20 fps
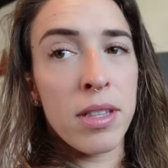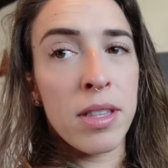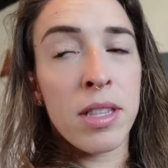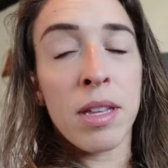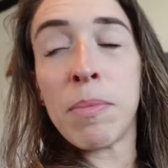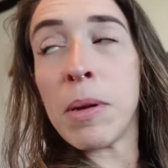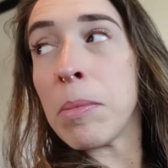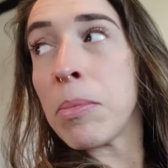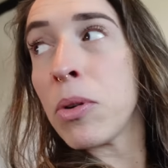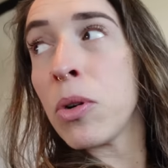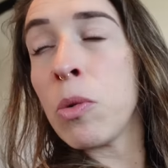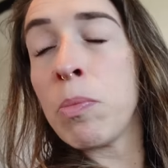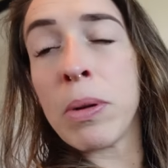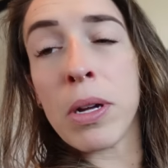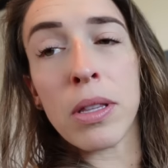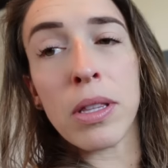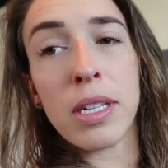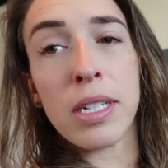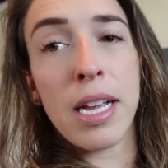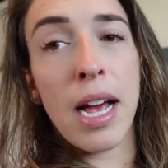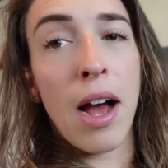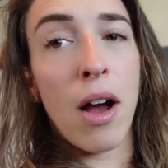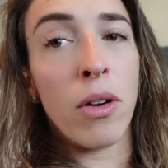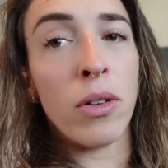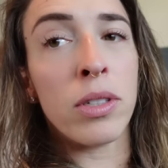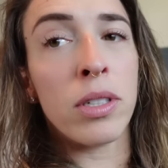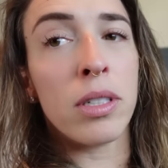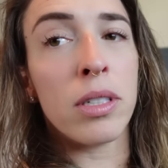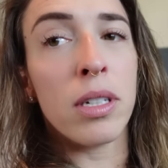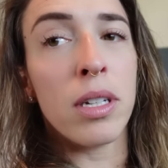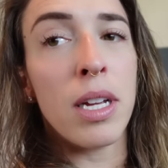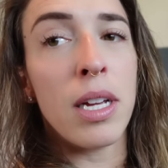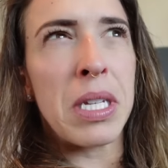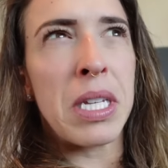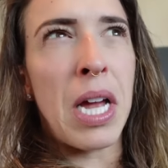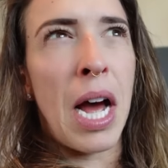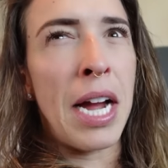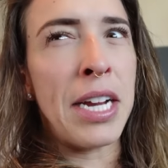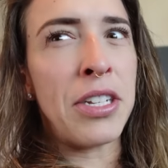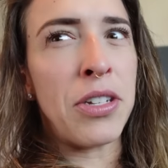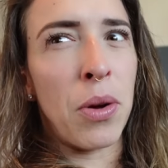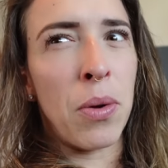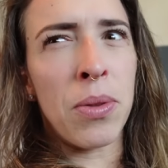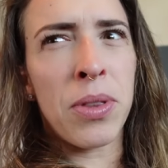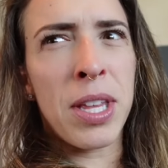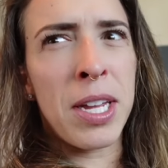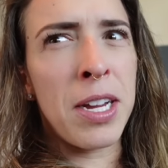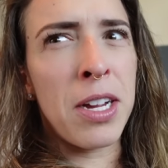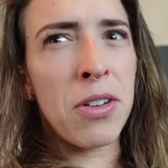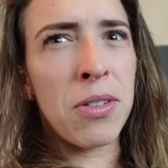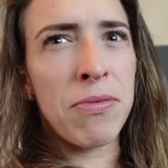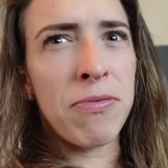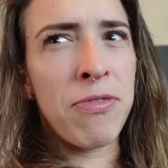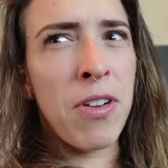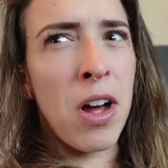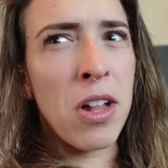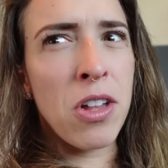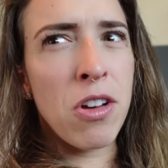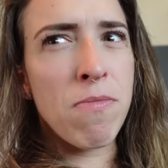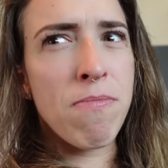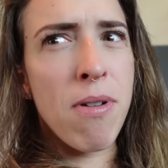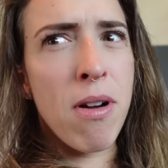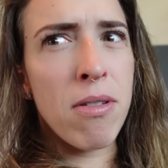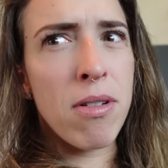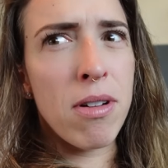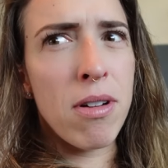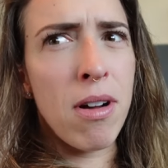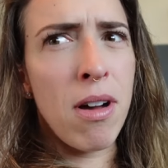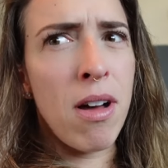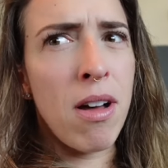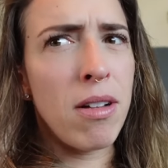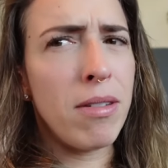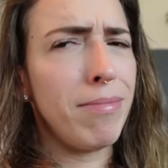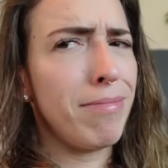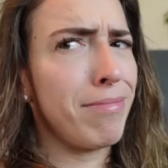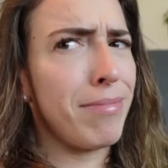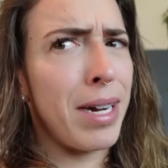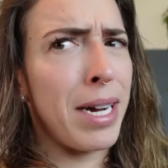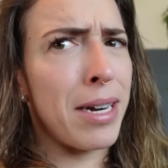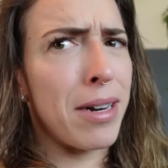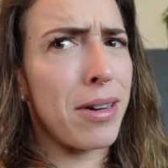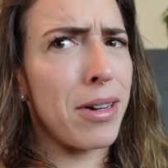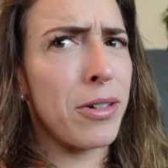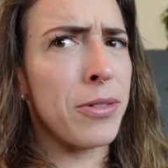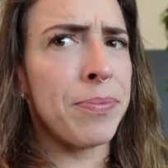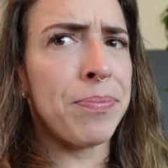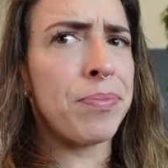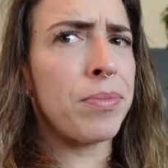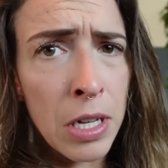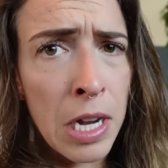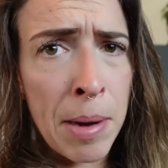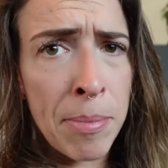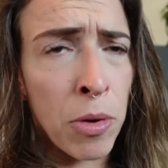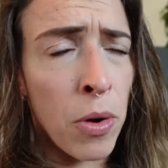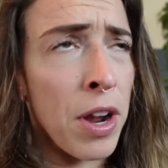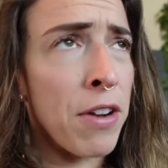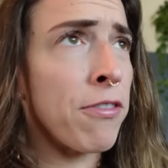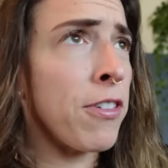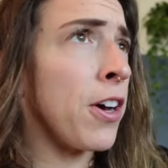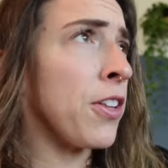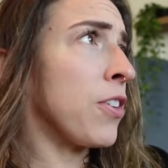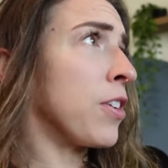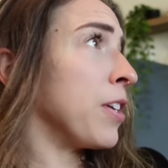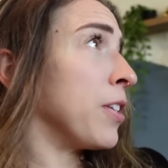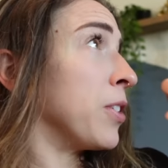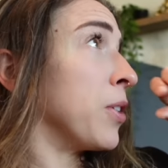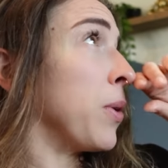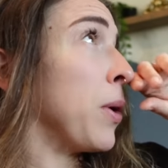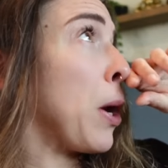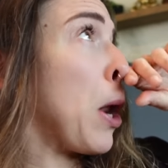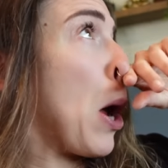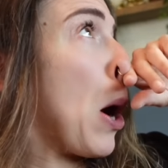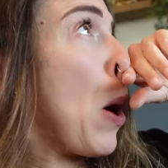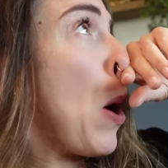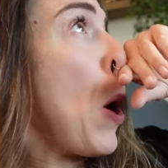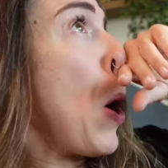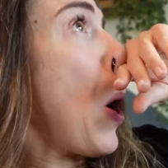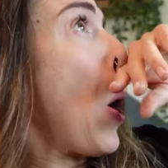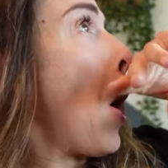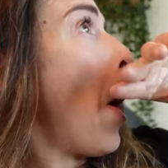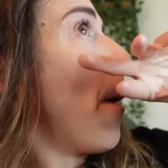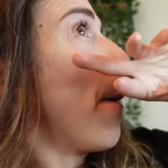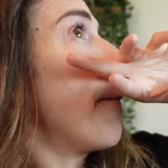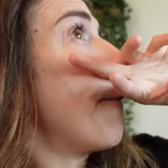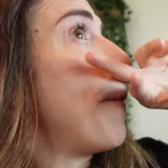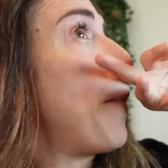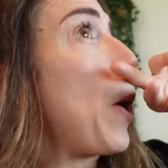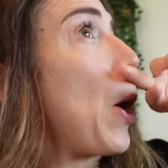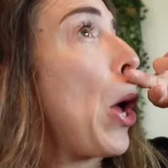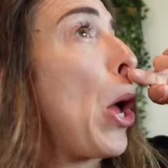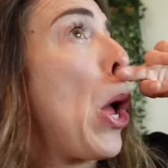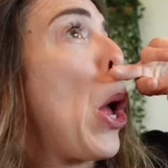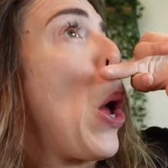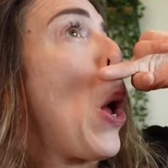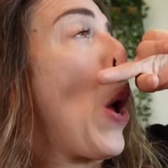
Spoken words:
The people who built this house, I don't think followed protocol. I don't know. I'm grandfathered into it now. But